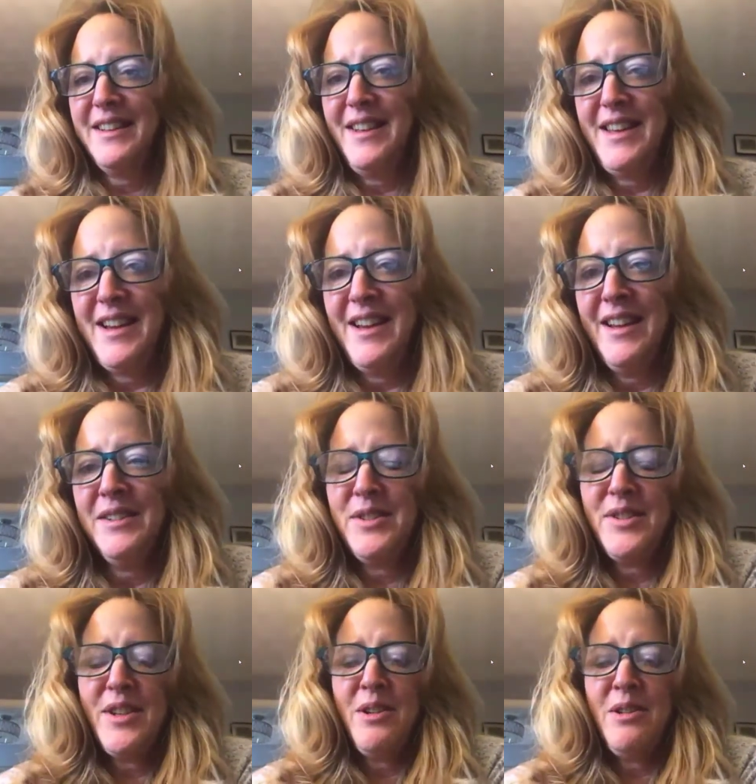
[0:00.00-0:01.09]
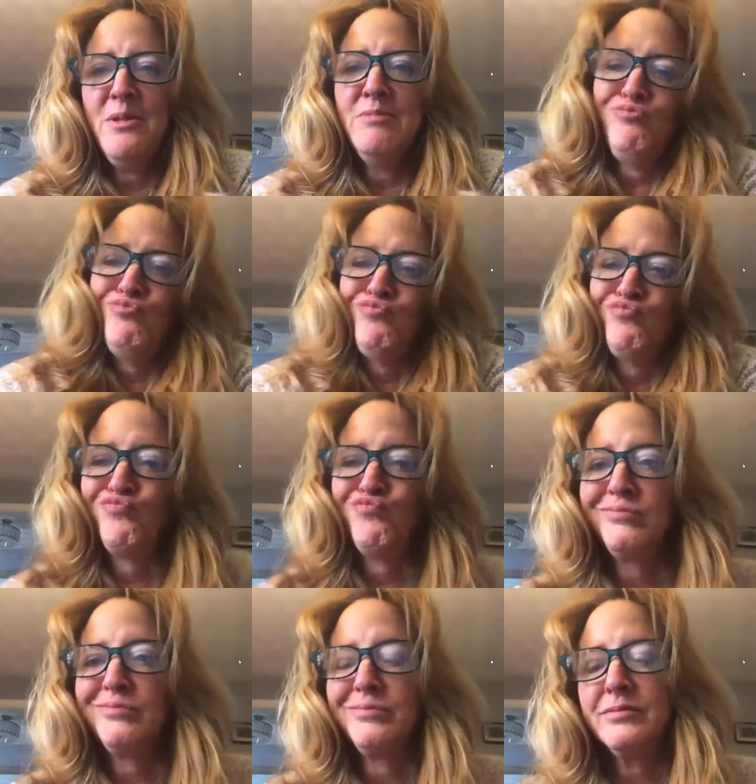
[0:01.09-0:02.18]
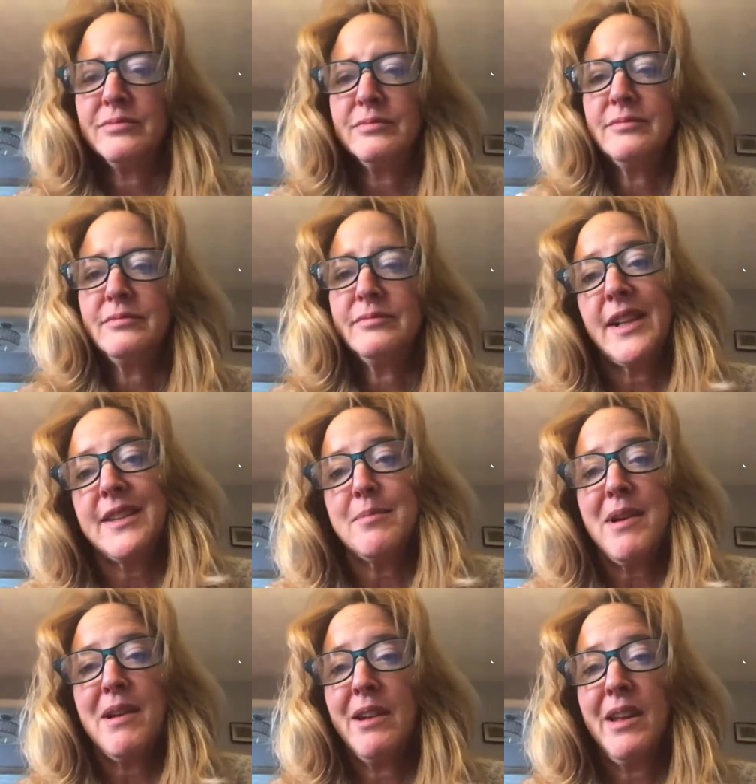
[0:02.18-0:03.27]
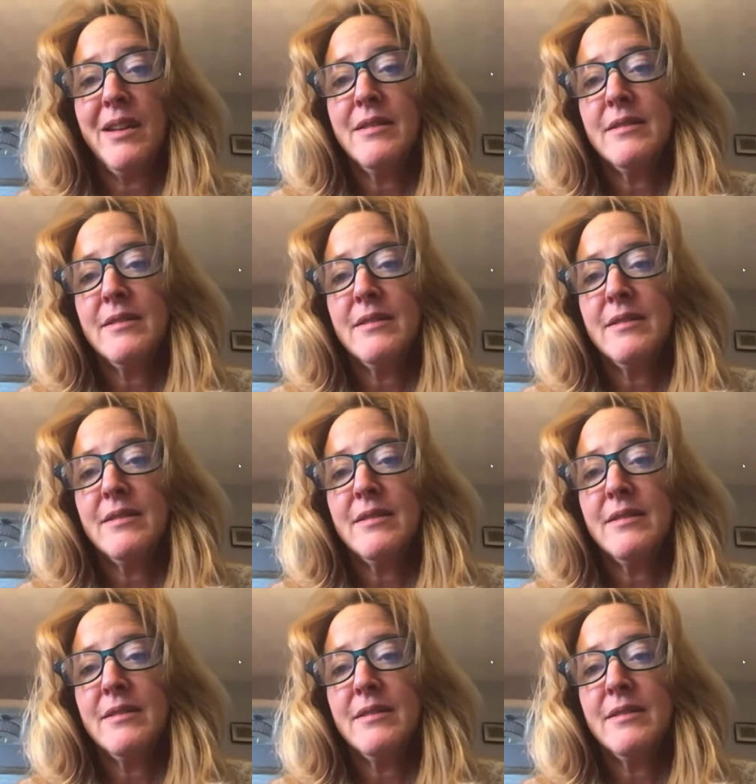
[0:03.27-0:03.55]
Yeah. So that's about it.